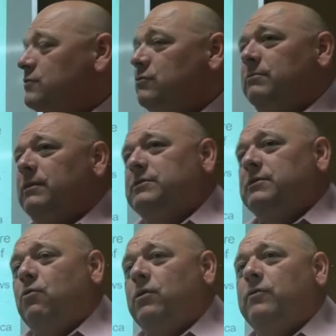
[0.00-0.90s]
it's, re-
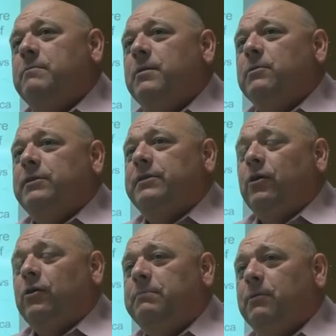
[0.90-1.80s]
it's important to remember that
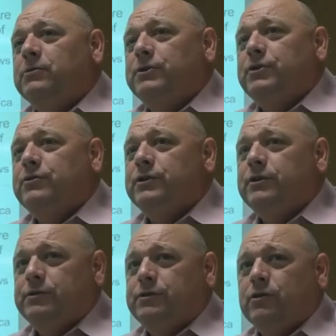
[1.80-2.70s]
the early
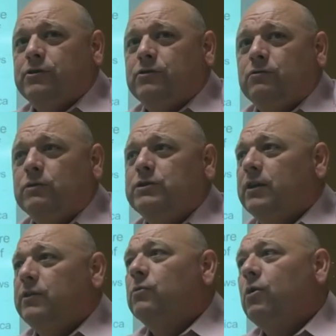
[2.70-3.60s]
persecution of the church was
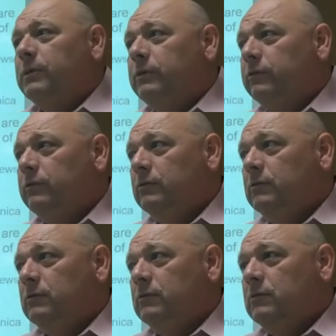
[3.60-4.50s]
not the Romans.
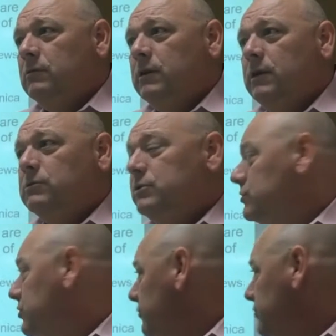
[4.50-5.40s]
It was the
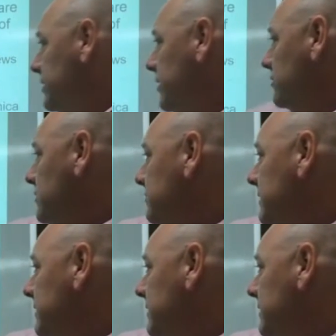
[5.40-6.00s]
Jews. And there's